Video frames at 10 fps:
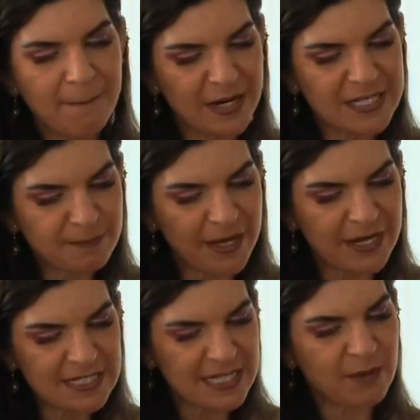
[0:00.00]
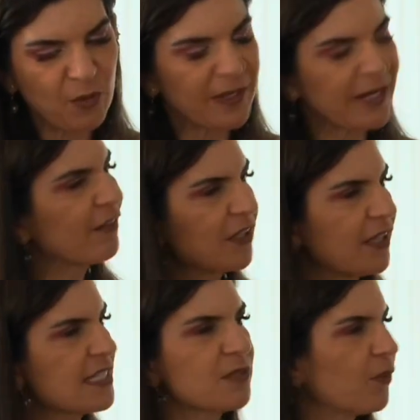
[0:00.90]
But it's better to say, well, we're giving you
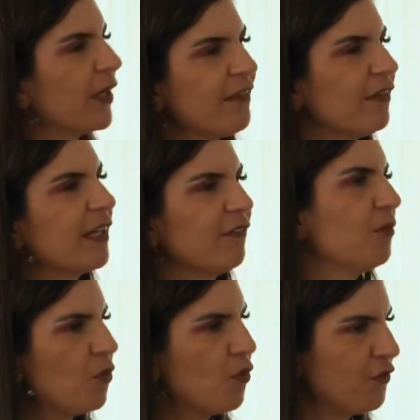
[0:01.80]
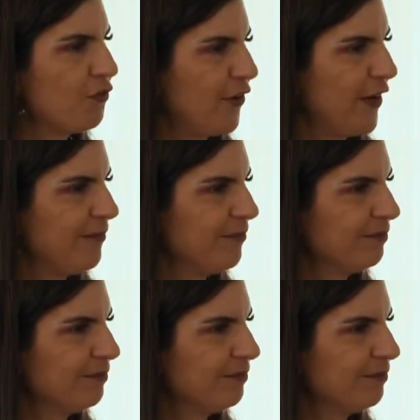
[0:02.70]
this and we'll even give you more for free.